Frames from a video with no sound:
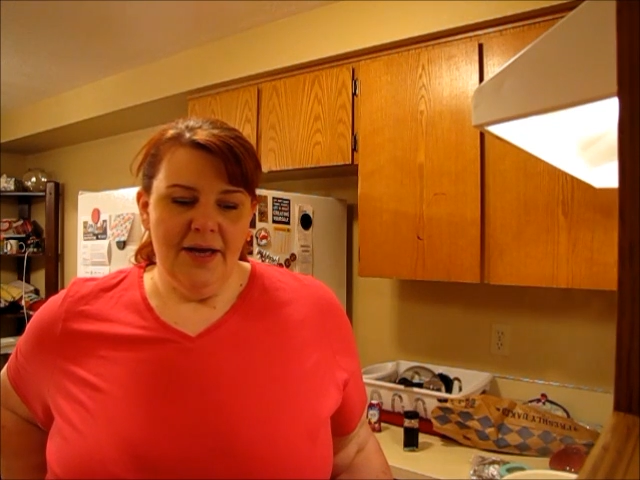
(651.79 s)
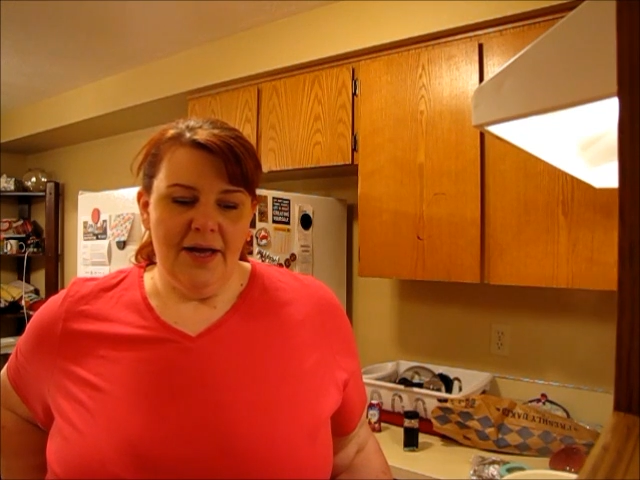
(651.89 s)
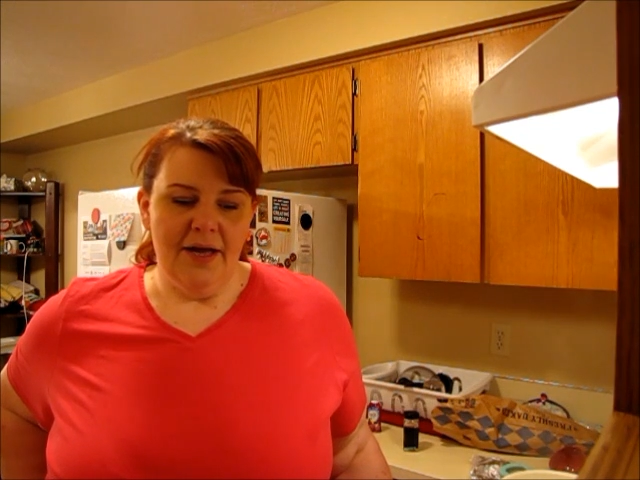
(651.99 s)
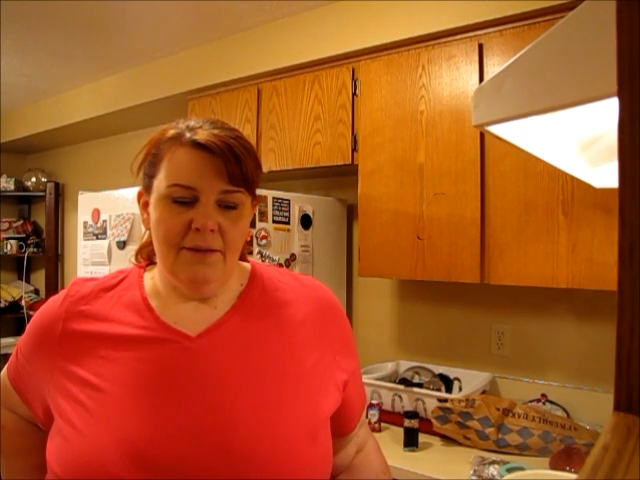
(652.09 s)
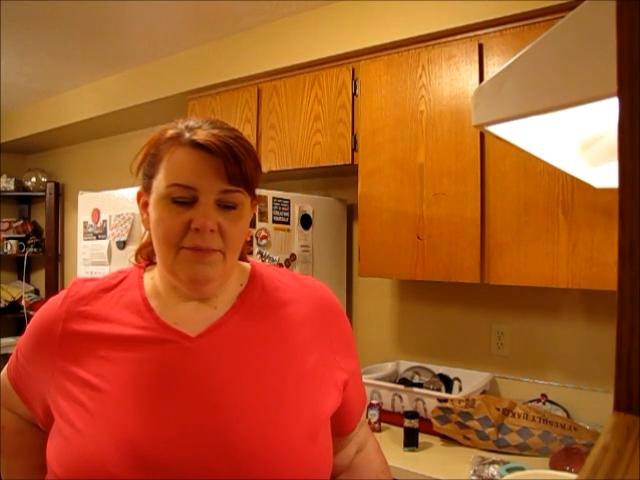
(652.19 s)

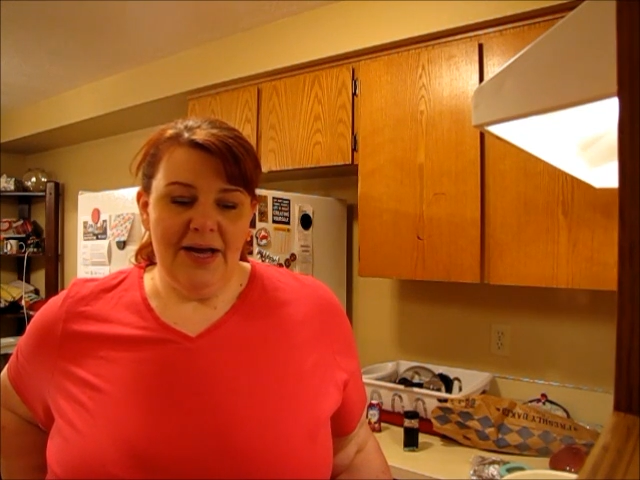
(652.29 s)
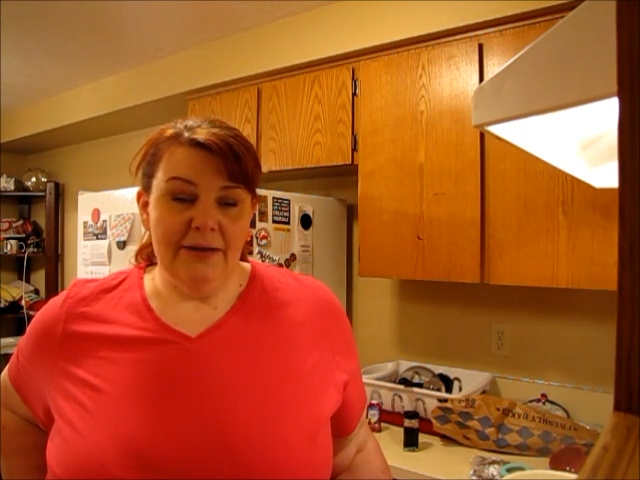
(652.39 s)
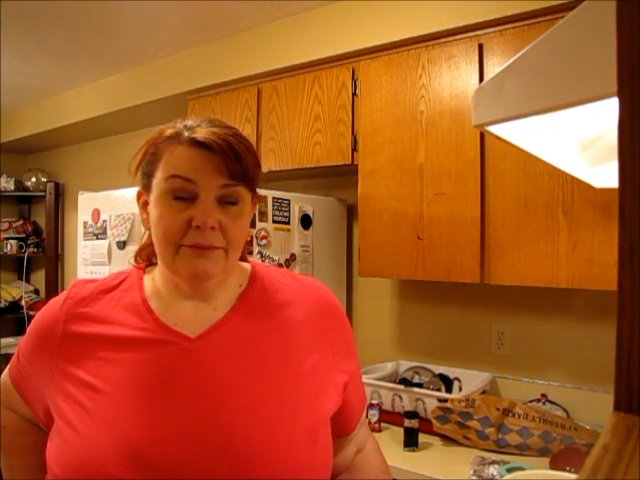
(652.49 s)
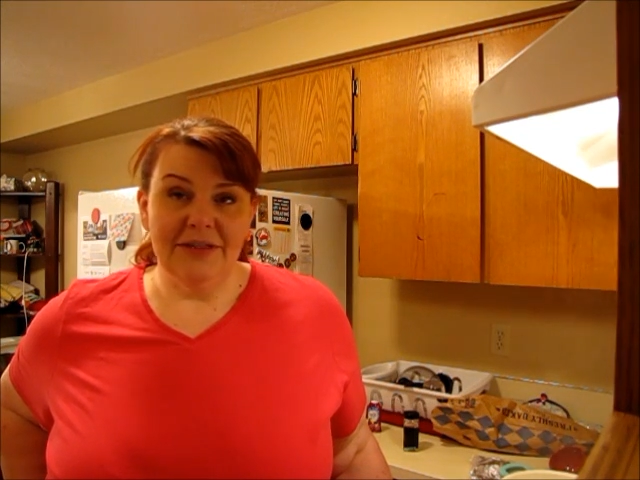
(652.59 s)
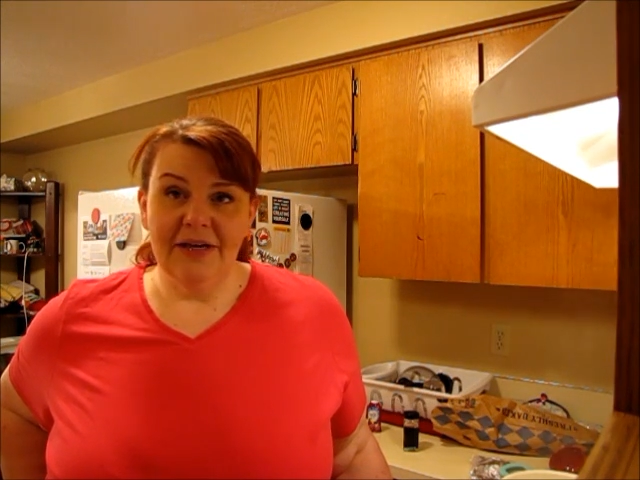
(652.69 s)
I
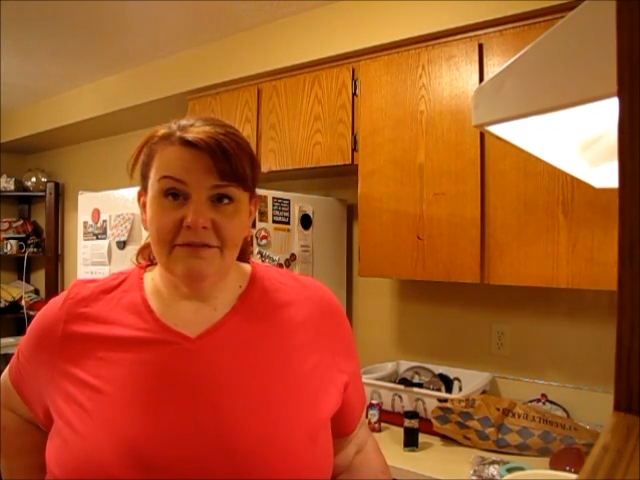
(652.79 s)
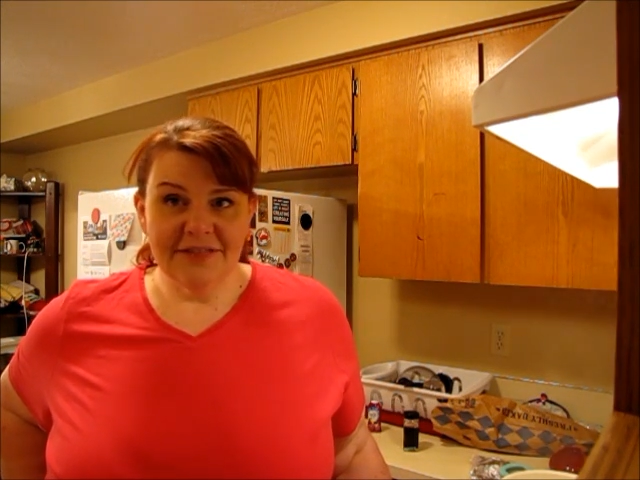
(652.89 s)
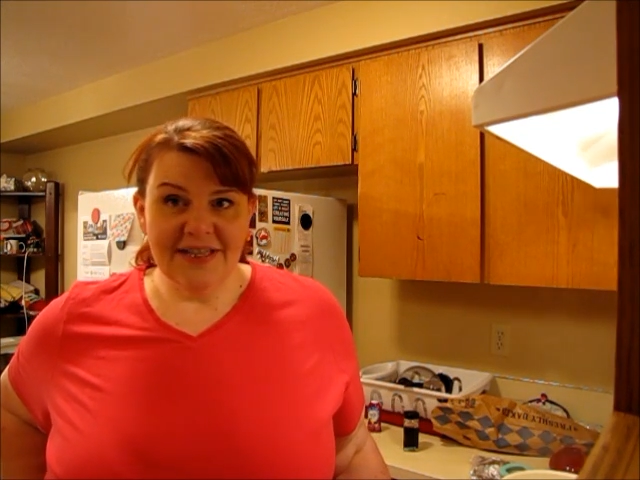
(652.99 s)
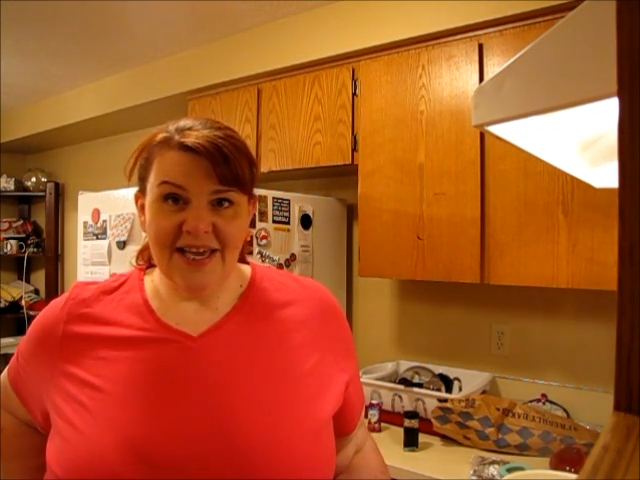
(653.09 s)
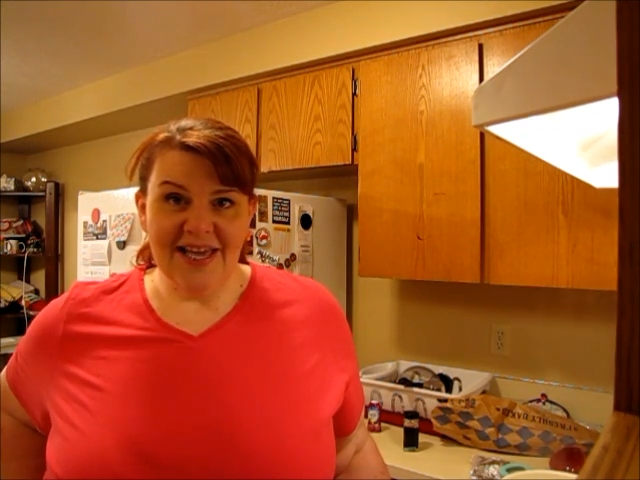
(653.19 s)
would love
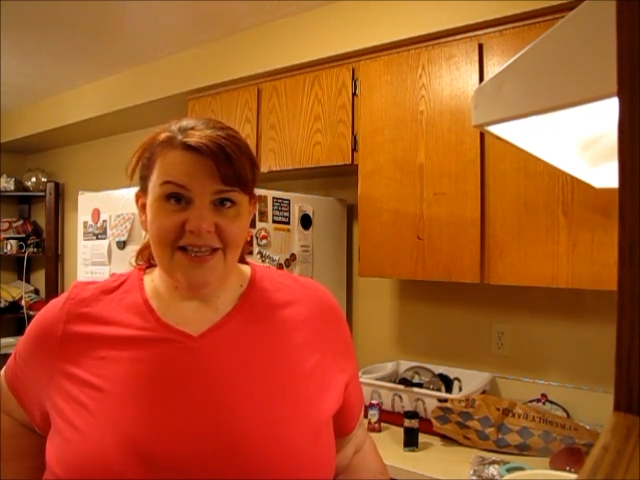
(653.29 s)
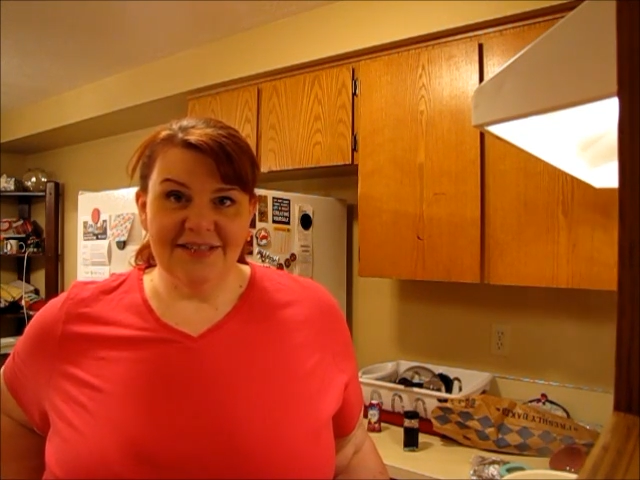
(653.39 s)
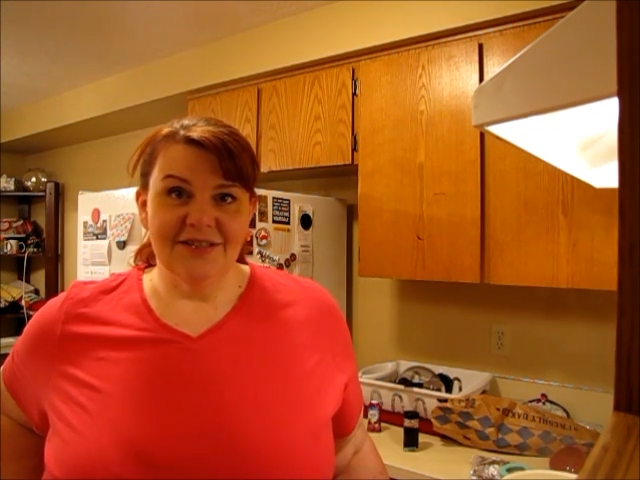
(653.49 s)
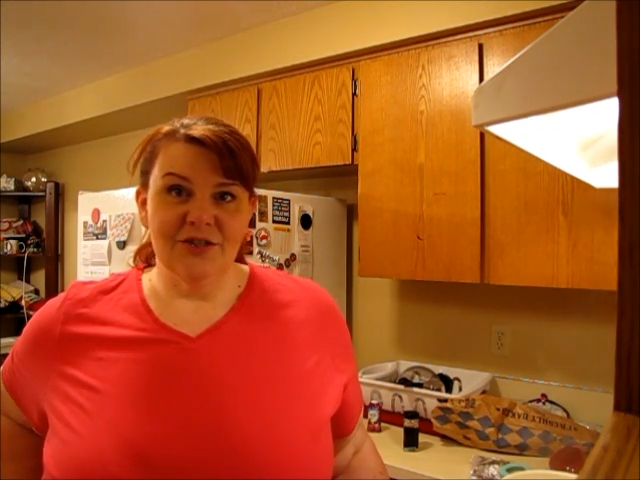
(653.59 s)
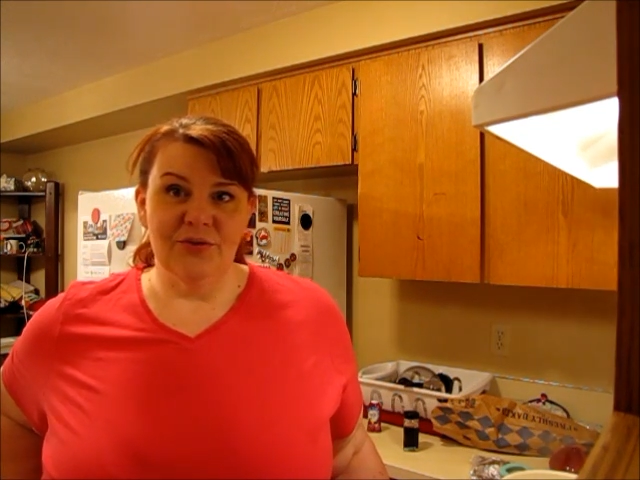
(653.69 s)
to get
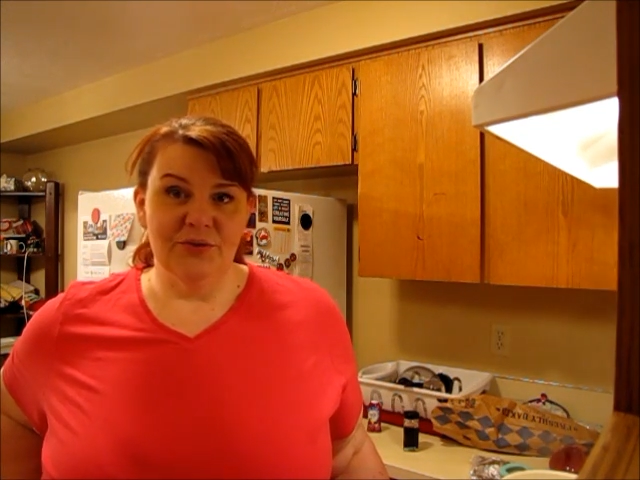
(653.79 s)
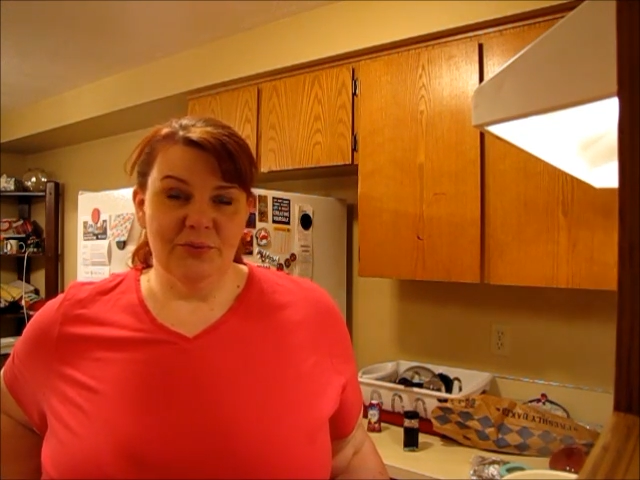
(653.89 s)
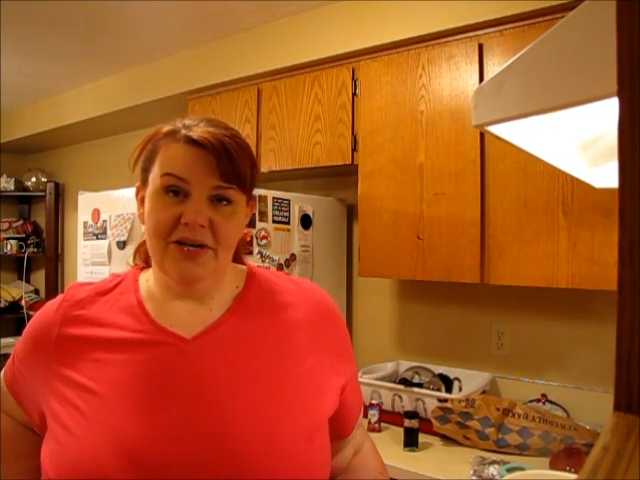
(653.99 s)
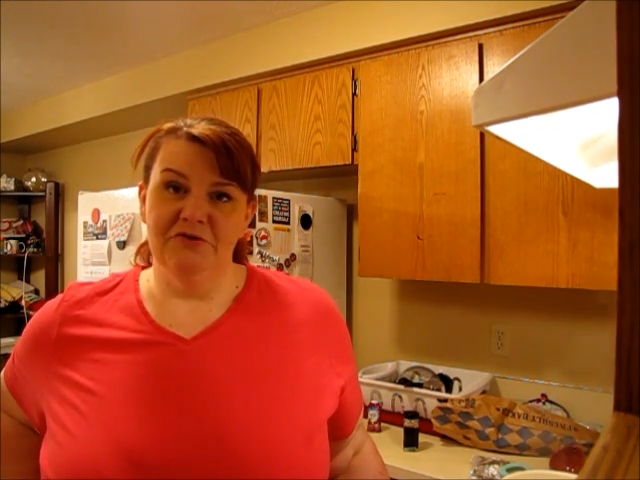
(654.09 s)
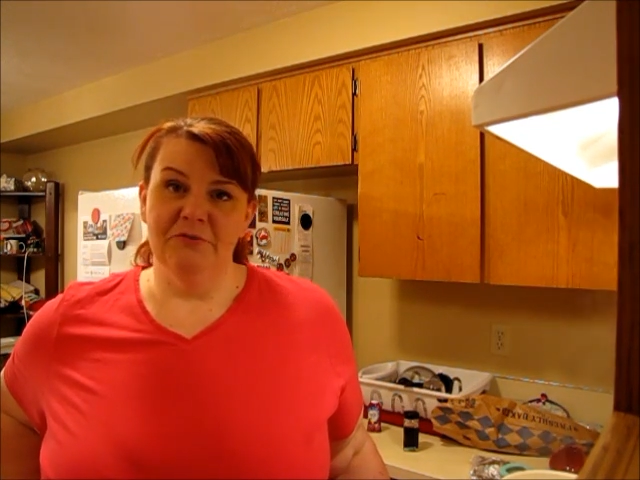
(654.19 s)
to
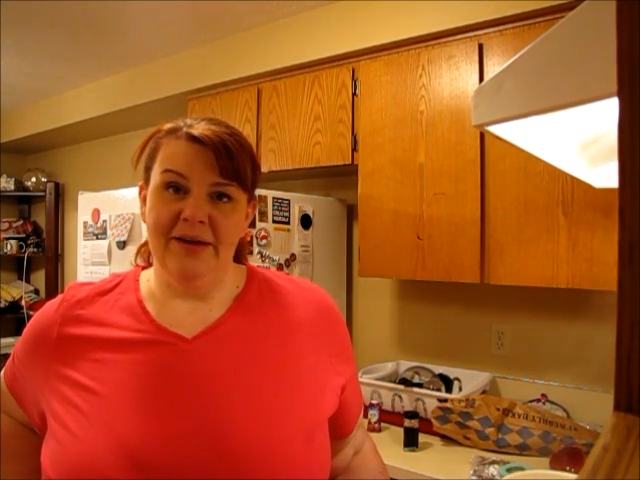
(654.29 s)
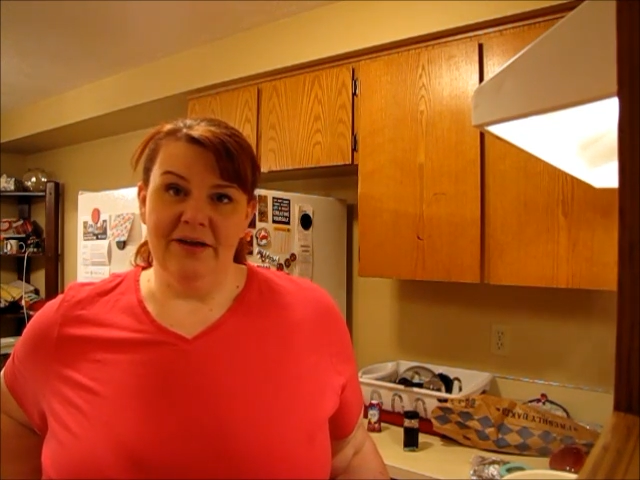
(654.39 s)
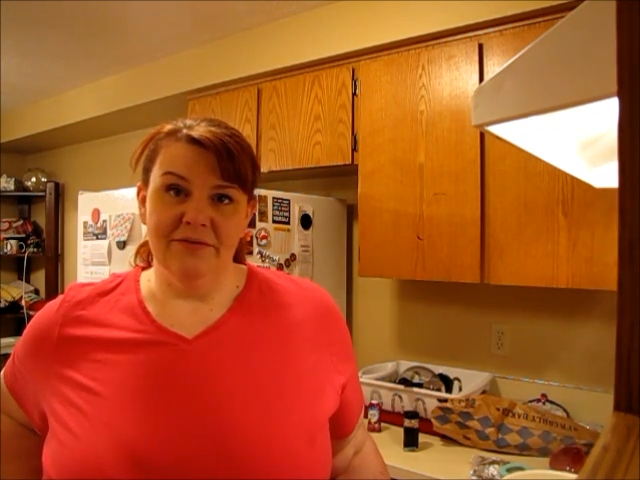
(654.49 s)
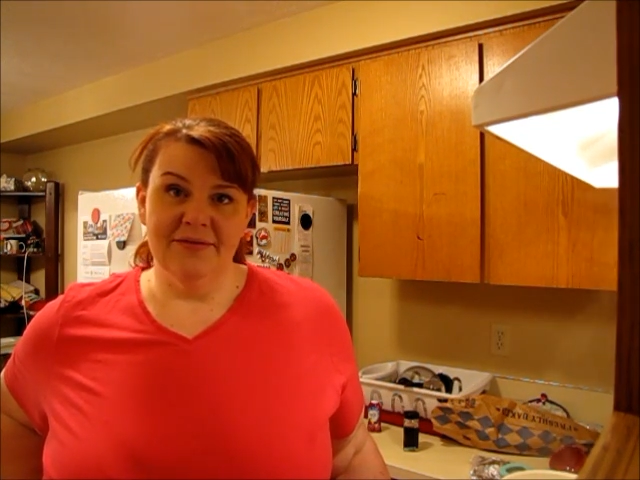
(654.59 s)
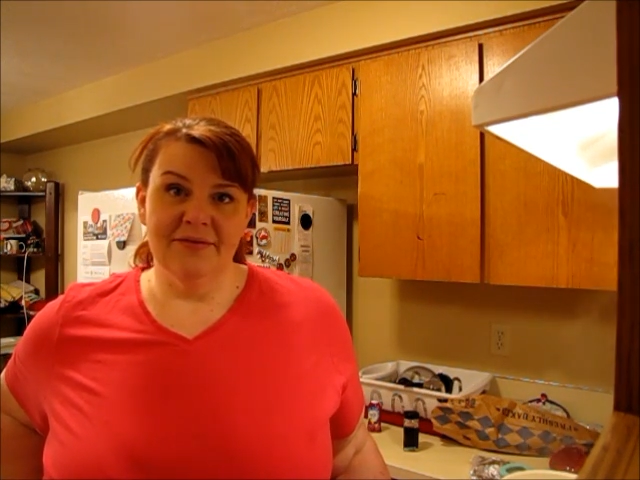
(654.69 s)
300
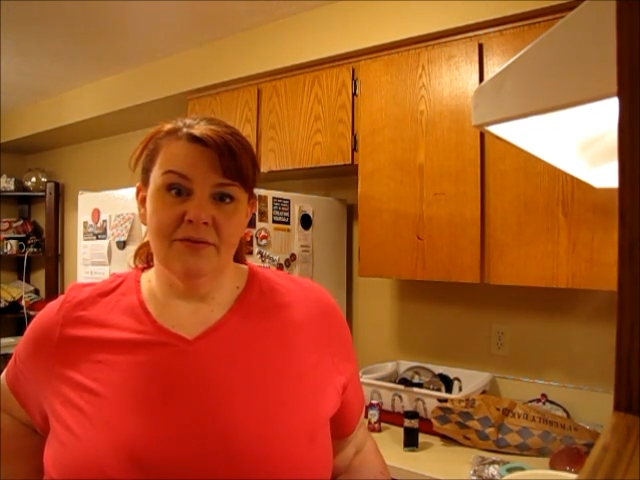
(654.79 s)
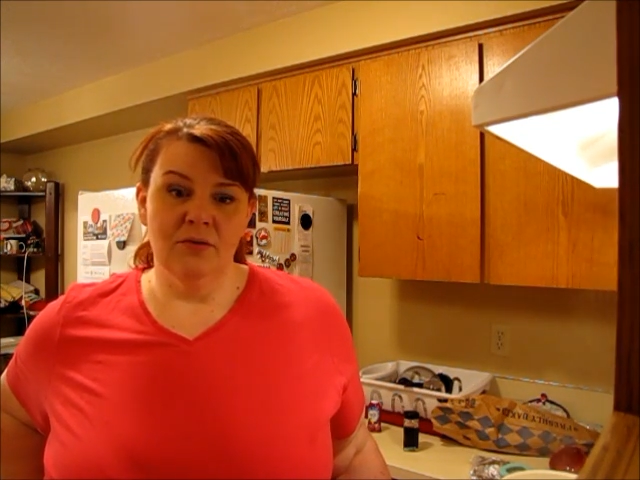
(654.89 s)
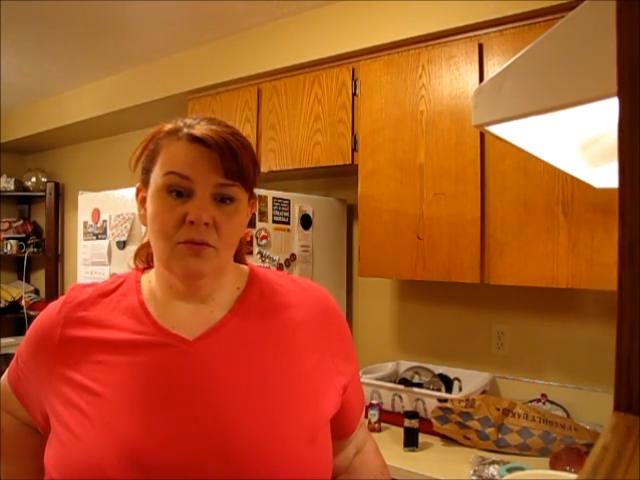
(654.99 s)
pounds,